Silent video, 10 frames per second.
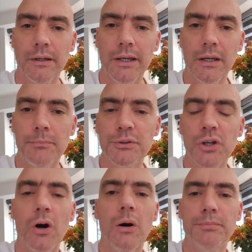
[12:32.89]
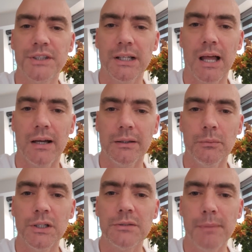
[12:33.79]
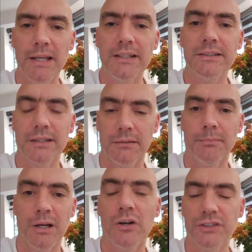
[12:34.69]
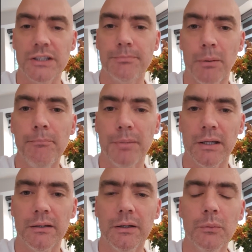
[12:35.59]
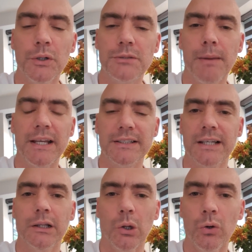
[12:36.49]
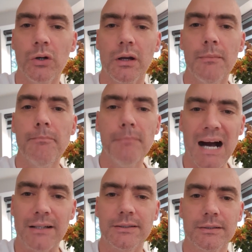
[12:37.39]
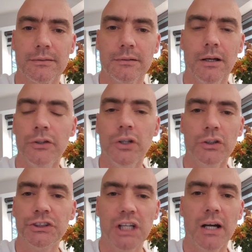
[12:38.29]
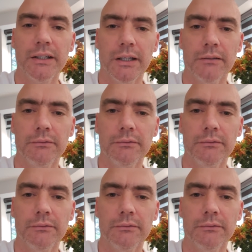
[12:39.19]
It absorbs the light, which makes it, because it's bumpy, which makes it look matte and not shiny.